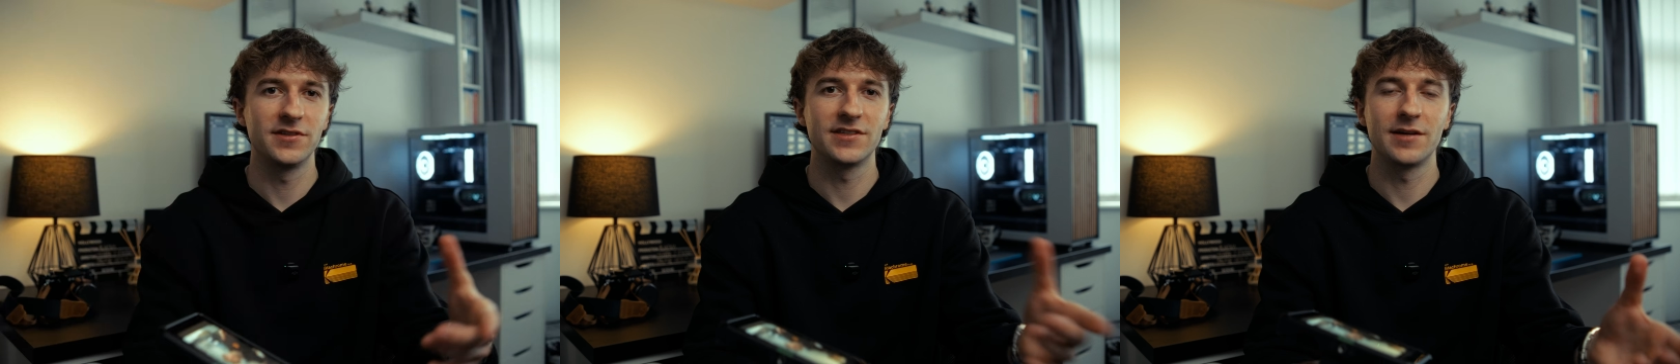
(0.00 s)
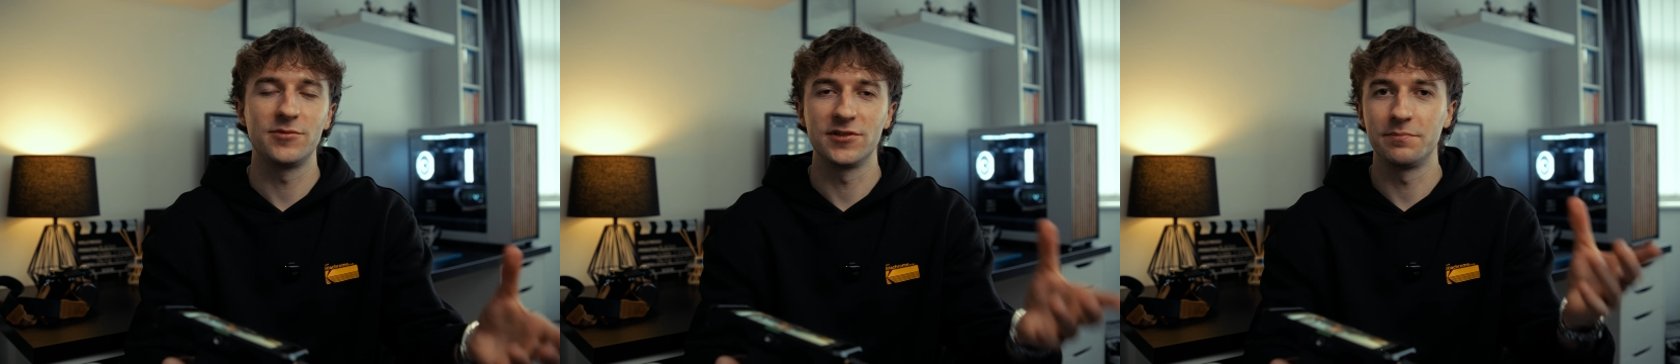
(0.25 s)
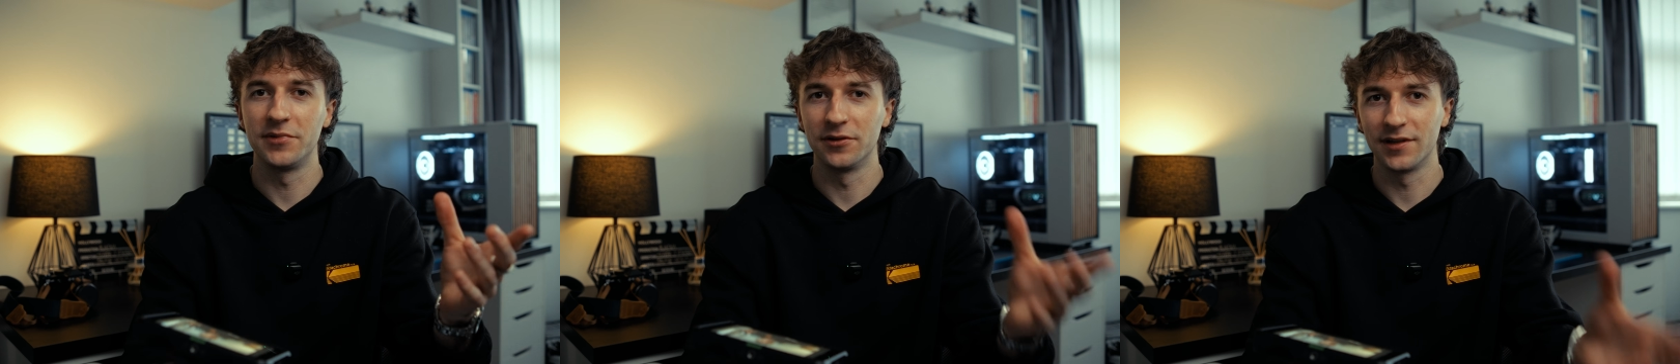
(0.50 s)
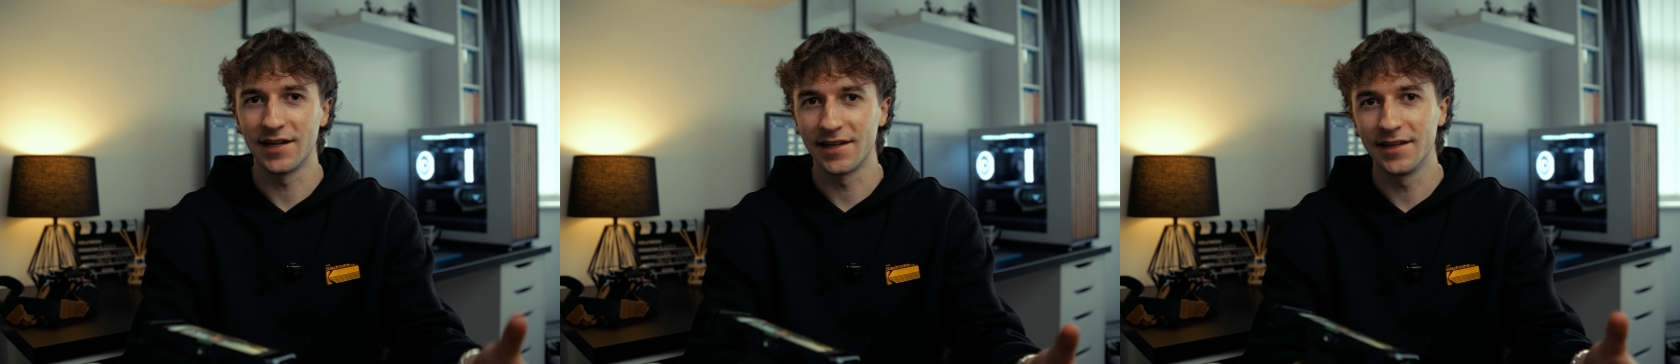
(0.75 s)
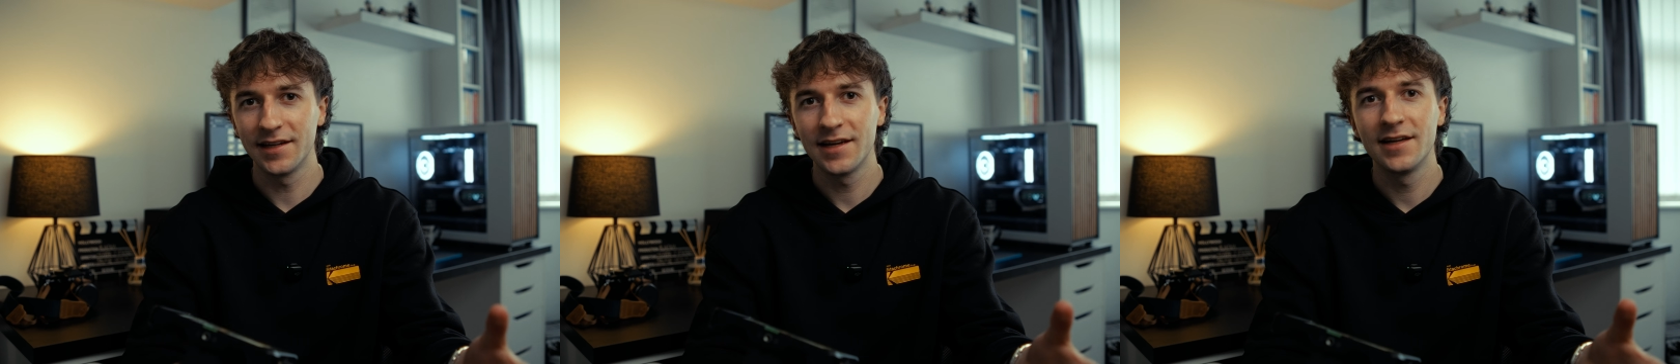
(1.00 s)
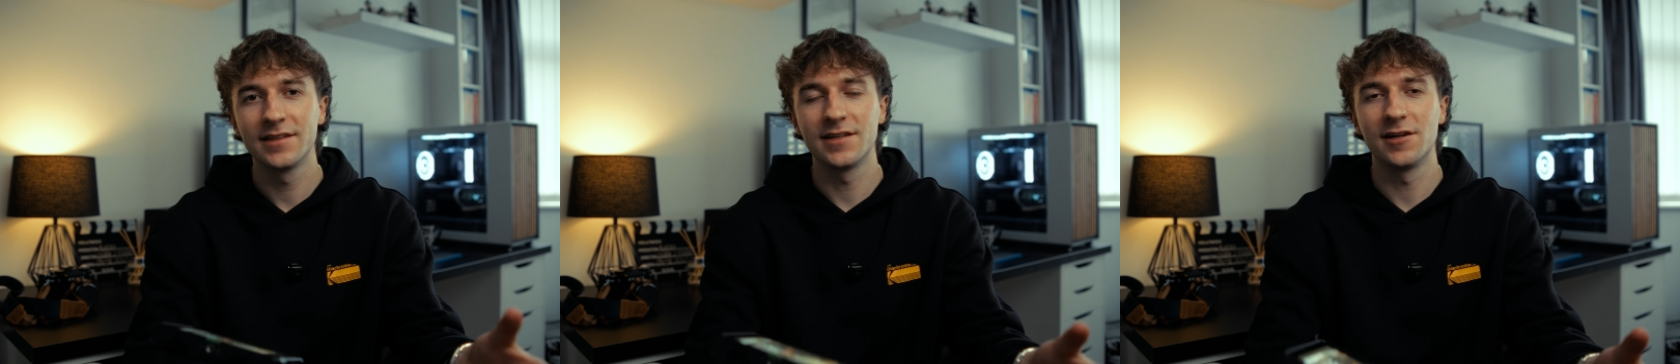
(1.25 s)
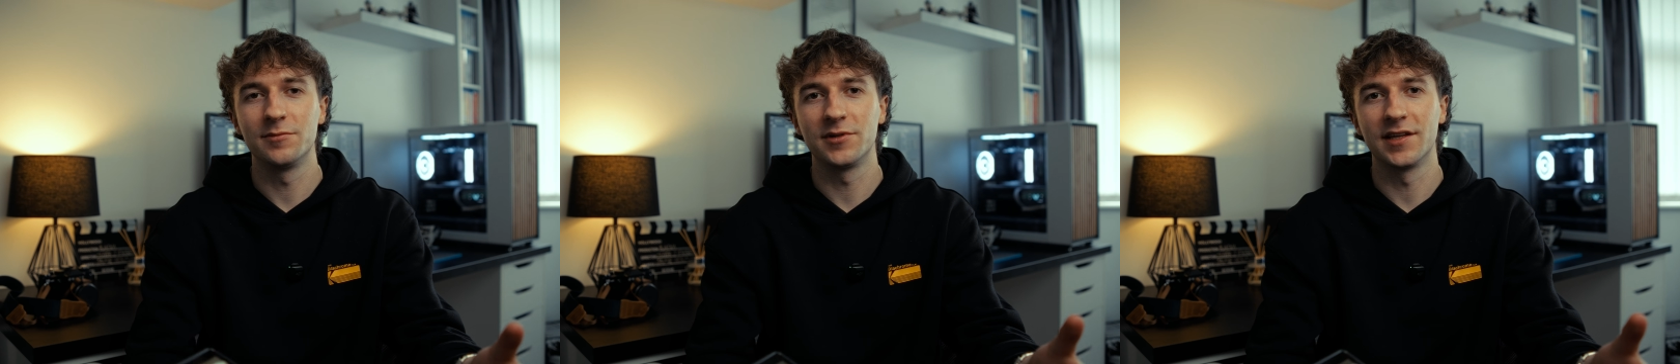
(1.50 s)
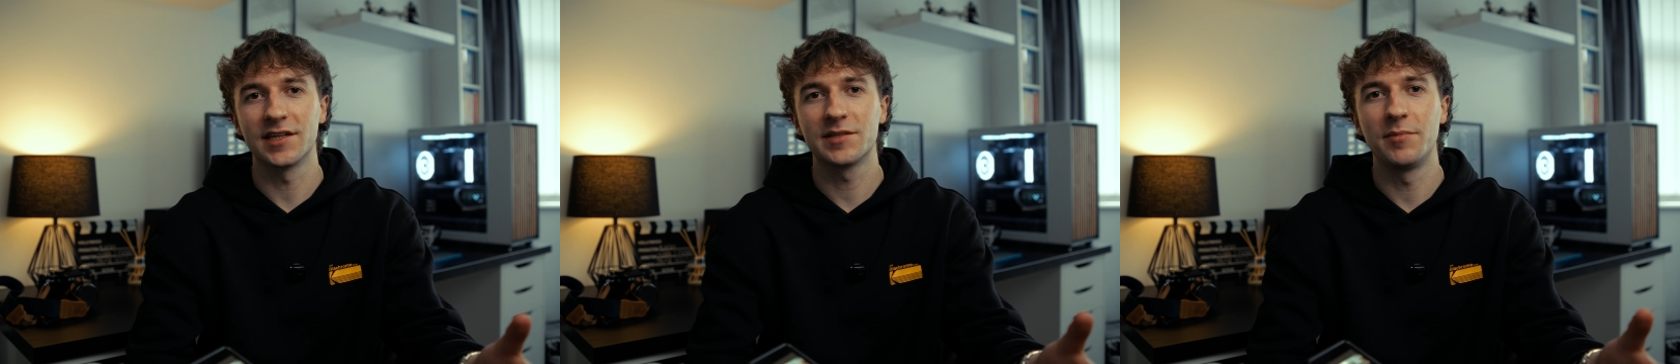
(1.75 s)
and zebras built in to help
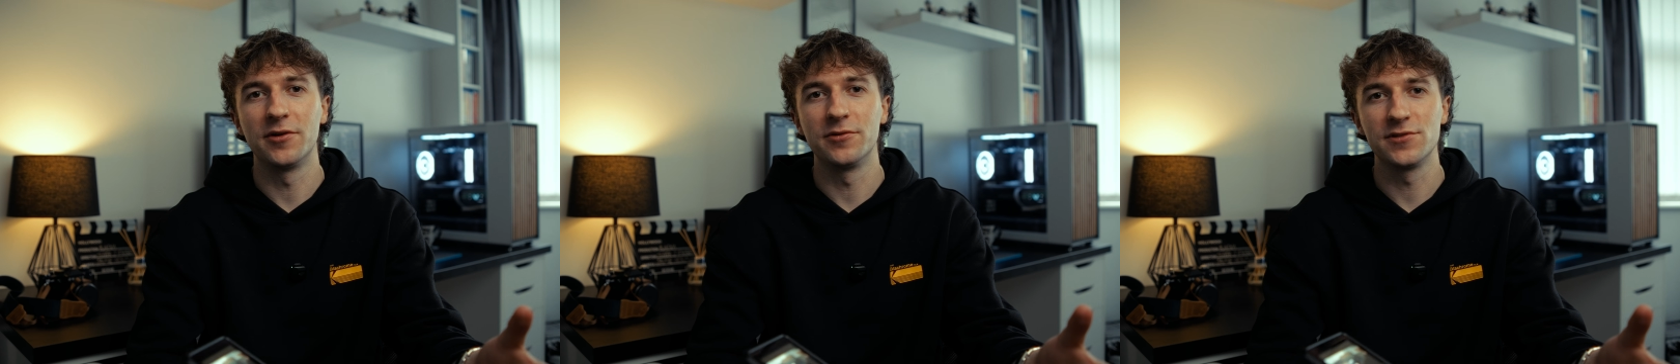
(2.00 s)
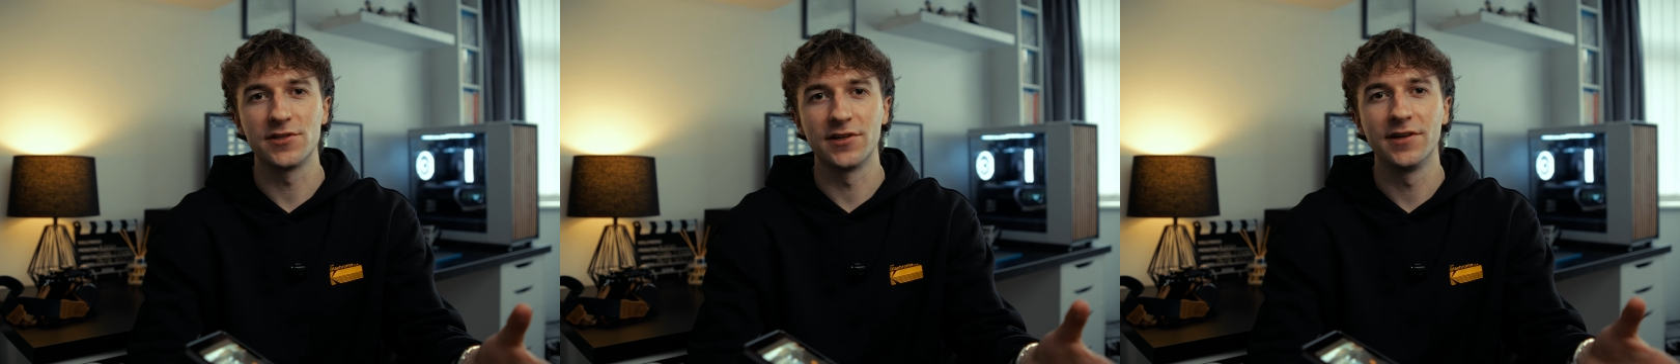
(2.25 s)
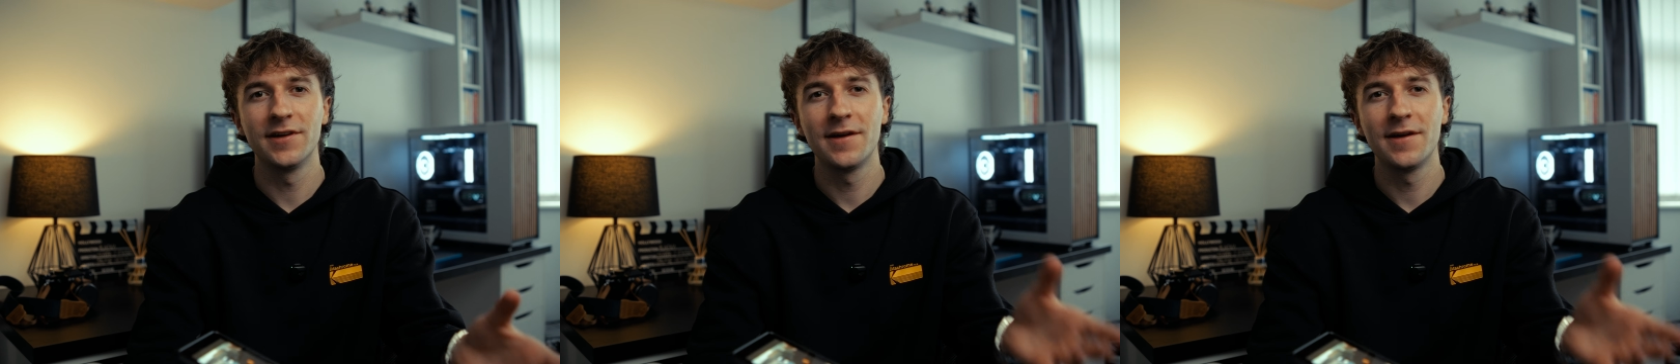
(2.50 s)
with exposure,